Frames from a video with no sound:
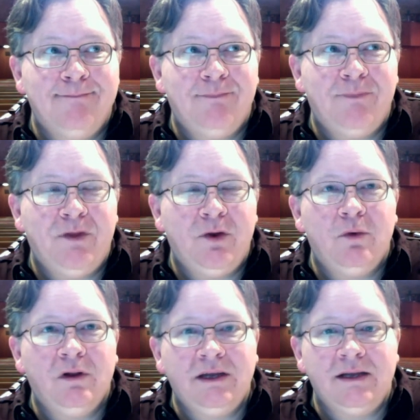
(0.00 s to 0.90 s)
they're
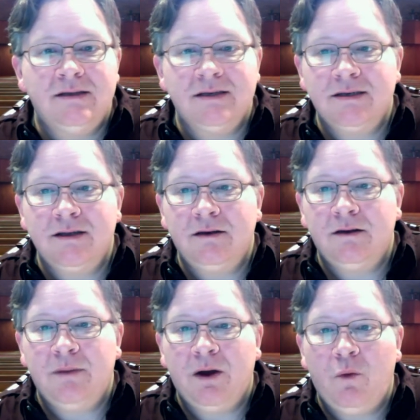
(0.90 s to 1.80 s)
really insistent
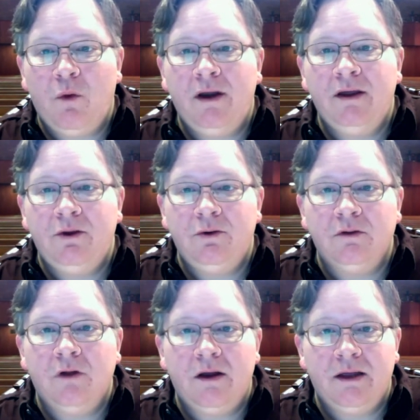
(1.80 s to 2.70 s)
about wanting you to
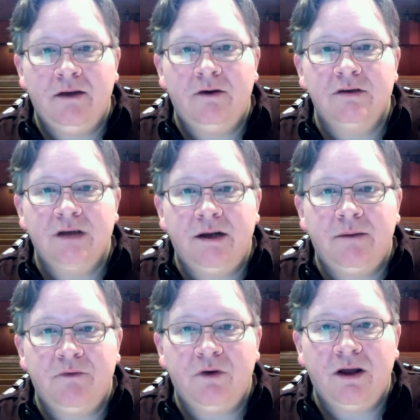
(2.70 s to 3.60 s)
log in or sign up
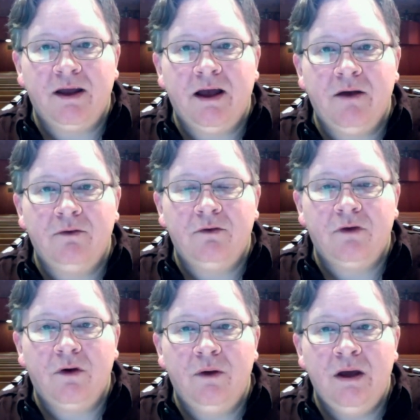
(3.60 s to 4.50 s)
for an account,
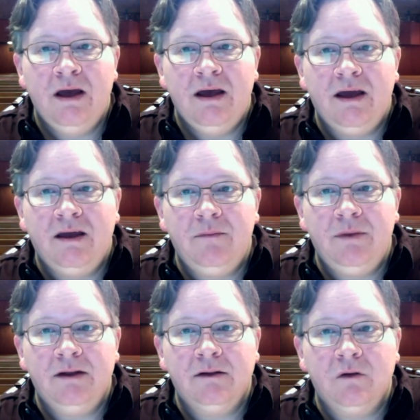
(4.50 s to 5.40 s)
so it can be
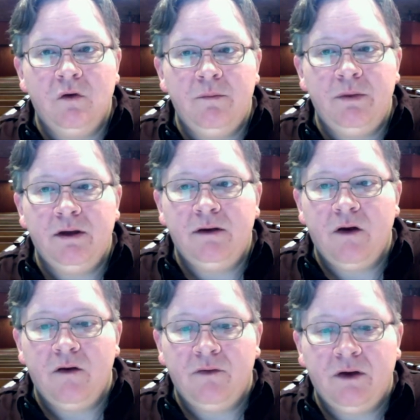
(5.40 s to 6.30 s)
a little bit
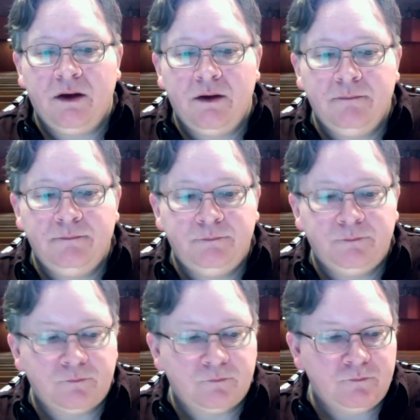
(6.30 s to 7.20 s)
of a
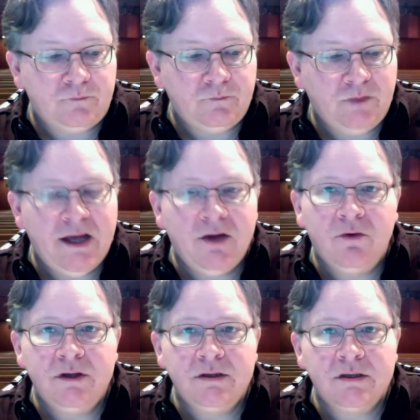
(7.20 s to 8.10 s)

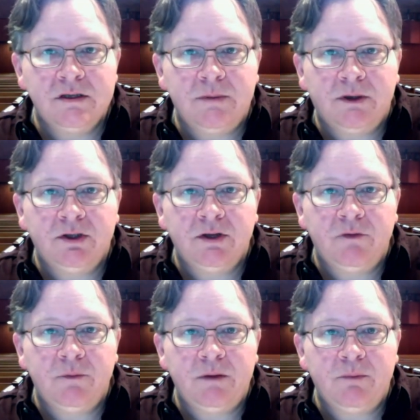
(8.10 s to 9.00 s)
hindrance, especially for
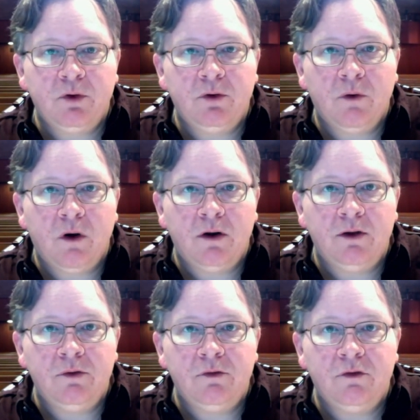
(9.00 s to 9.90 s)
people who aren't
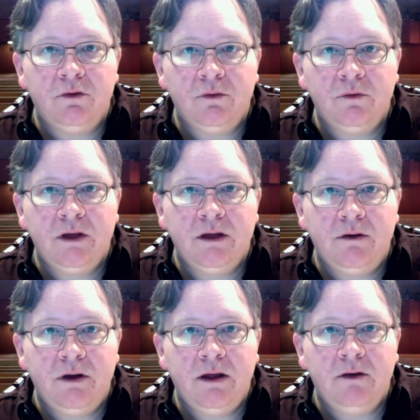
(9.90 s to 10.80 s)
used to the
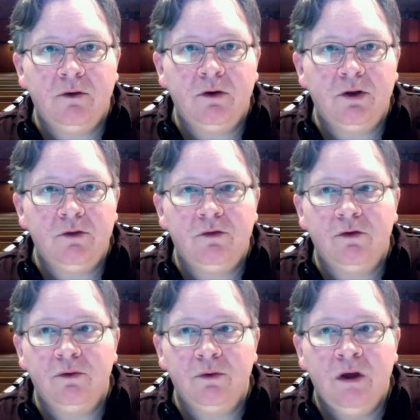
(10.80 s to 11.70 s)
internet or used
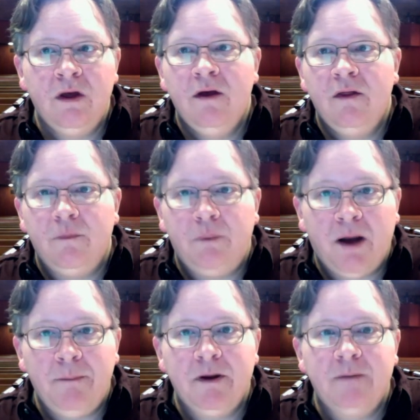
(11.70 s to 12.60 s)
to the
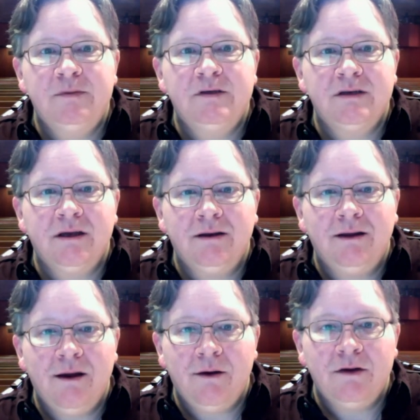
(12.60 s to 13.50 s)
pop-ups and
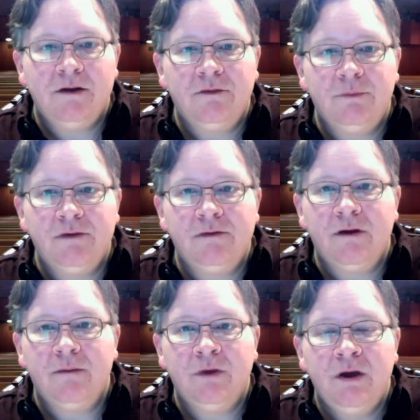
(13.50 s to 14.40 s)
how to dismiss
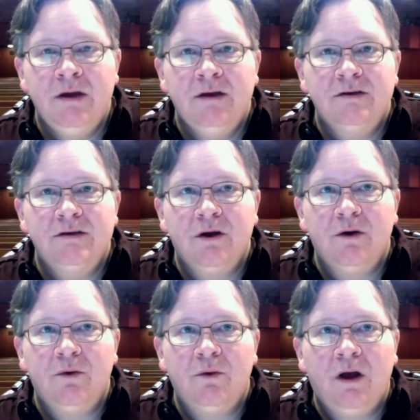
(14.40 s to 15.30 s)
them.
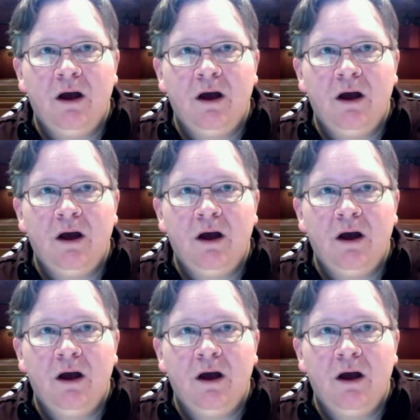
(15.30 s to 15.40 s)
So